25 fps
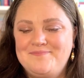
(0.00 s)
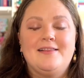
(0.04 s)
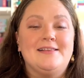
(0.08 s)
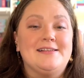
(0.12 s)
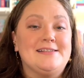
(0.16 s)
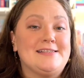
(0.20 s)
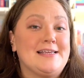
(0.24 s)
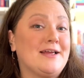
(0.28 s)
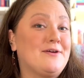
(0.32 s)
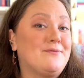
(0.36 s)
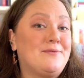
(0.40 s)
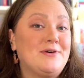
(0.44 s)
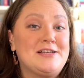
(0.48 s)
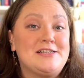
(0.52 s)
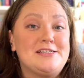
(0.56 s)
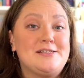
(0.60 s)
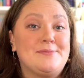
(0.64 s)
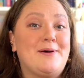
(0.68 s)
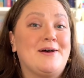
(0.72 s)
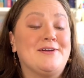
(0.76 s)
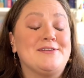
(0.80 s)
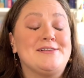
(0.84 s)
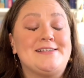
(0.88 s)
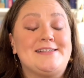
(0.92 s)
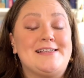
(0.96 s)
The second one is
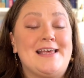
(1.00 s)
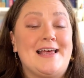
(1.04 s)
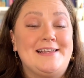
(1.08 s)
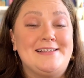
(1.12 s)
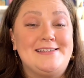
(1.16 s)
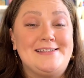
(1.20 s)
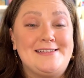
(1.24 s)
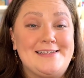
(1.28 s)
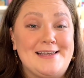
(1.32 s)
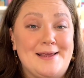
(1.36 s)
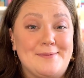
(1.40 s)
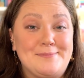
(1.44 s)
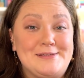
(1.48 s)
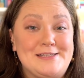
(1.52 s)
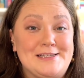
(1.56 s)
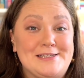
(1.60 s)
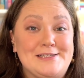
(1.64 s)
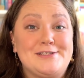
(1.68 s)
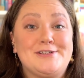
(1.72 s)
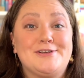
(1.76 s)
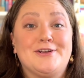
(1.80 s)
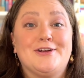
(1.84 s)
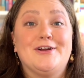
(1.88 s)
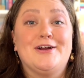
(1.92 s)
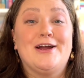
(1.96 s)
about said
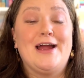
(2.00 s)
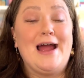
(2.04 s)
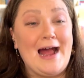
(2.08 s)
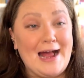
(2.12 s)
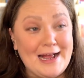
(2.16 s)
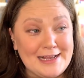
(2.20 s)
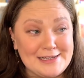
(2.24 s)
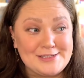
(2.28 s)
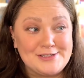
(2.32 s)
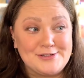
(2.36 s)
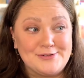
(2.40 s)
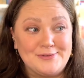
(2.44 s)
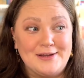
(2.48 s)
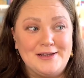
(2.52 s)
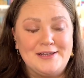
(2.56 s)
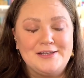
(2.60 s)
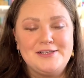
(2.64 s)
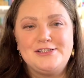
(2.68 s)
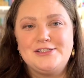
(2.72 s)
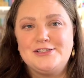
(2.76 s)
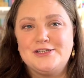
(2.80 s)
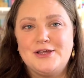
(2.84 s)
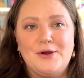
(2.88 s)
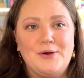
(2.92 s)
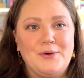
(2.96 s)
stepsister, Astrid,
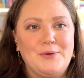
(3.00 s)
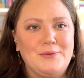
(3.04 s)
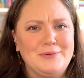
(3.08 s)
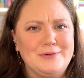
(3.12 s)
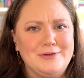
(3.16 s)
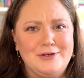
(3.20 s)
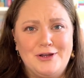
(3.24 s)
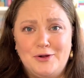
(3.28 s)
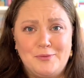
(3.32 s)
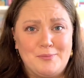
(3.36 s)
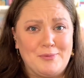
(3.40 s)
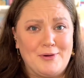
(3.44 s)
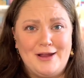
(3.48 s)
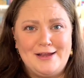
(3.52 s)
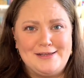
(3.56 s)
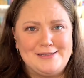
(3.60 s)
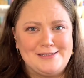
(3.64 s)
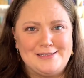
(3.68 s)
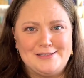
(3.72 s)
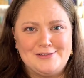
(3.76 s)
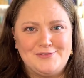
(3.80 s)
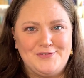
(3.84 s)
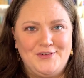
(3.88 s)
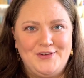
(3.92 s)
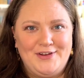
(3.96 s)
so no
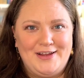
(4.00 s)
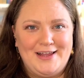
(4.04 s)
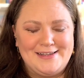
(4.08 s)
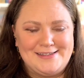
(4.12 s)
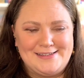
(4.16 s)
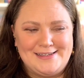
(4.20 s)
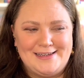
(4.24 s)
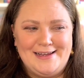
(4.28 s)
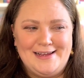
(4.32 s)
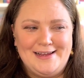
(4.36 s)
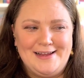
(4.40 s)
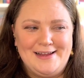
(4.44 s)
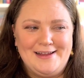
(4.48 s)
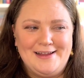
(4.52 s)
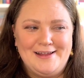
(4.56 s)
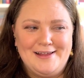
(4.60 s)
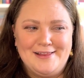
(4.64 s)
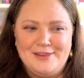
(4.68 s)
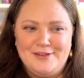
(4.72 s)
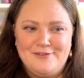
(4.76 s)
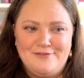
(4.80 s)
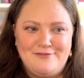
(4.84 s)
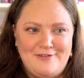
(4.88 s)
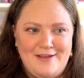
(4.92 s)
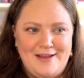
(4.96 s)
prizes for guessing
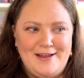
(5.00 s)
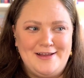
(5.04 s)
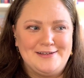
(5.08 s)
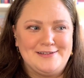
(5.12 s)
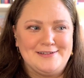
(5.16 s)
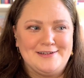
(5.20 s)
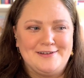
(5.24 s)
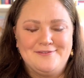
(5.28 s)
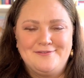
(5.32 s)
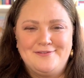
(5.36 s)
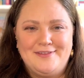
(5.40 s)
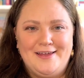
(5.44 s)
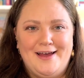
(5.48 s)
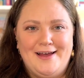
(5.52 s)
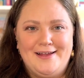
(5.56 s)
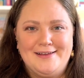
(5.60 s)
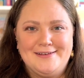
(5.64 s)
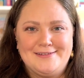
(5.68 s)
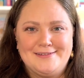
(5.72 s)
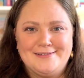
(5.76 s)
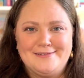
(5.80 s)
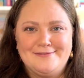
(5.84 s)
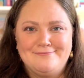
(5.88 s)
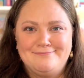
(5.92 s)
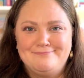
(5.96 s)
the fate of
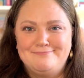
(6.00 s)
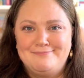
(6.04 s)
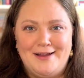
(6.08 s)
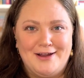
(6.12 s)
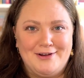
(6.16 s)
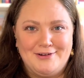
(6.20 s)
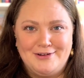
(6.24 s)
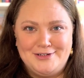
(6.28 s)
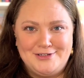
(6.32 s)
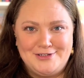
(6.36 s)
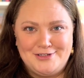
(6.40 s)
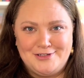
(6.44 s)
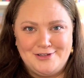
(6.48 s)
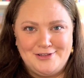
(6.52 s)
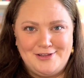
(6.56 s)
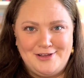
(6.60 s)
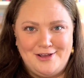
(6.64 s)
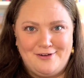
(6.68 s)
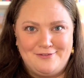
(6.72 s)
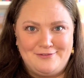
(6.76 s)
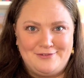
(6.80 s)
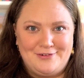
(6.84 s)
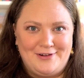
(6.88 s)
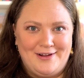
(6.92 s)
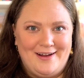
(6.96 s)
that marriage to the
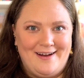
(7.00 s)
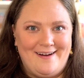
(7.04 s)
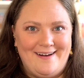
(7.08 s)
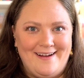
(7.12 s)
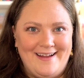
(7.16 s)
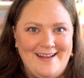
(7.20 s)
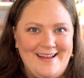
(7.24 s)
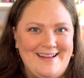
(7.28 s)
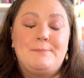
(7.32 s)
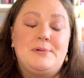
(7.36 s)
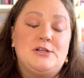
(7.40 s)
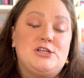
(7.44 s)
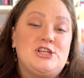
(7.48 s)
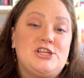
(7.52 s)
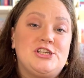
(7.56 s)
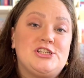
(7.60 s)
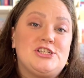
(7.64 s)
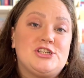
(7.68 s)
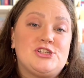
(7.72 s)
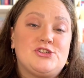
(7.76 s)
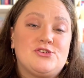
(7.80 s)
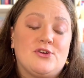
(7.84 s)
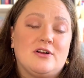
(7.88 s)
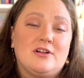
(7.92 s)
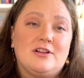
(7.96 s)
awful guy. But she's a
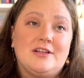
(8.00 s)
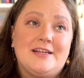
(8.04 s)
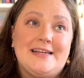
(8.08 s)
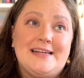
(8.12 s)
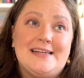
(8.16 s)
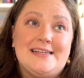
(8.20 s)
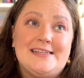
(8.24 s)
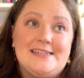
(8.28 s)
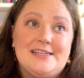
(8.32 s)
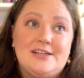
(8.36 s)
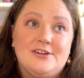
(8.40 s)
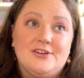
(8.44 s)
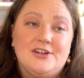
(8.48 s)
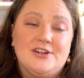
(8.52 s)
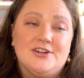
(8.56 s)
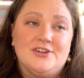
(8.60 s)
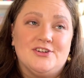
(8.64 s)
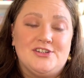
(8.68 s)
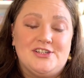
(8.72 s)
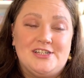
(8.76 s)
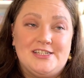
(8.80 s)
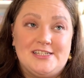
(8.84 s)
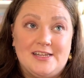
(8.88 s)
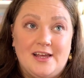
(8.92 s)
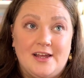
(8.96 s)
struggling interior
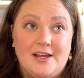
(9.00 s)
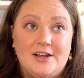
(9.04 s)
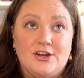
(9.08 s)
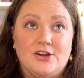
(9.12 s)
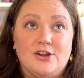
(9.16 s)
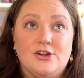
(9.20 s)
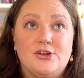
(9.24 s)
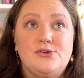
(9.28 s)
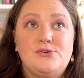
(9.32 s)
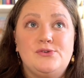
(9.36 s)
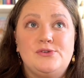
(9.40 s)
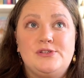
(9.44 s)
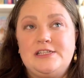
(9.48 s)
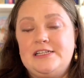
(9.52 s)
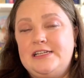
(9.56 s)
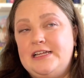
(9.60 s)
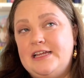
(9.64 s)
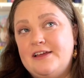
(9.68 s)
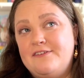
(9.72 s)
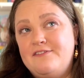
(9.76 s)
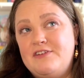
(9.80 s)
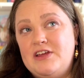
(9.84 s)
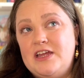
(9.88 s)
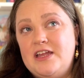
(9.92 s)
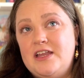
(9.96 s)
designer who's
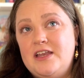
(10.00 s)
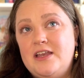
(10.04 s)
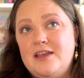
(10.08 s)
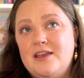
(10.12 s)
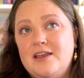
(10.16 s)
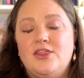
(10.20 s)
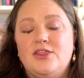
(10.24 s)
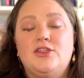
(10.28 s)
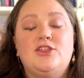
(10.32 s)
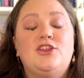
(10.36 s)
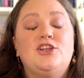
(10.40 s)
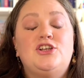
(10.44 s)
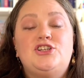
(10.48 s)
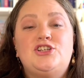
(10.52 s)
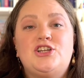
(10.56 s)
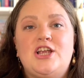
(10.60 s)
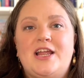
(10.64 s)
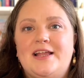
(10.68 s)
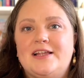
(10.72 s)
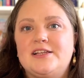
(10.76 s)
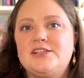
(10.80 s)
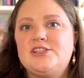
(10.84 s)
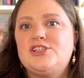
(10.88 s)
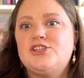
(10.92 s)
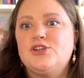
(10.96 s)
given the
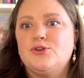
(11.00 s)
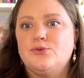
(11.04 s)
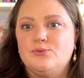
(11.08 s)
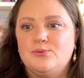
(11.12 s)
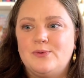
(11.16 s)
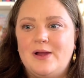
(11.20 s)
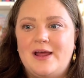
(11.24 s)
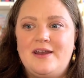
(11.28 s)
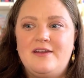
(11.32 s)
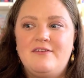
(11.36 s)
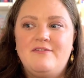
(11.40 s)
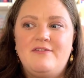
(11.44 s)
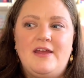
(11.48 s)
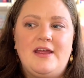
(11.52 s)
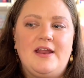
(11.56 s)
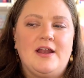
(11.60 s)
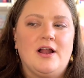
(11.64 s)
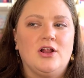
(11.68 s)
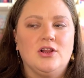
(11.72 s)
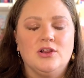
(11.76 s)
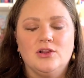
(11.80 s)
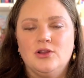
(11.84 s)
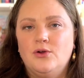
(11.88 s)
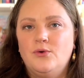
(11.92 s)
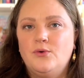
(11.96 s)
chance to renovate
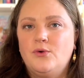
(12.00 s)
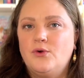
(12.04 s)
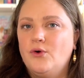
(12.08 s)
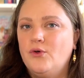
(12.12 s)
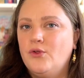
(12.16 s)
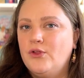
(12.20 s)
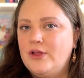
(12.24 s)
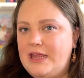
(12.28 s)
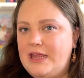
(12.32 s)
a local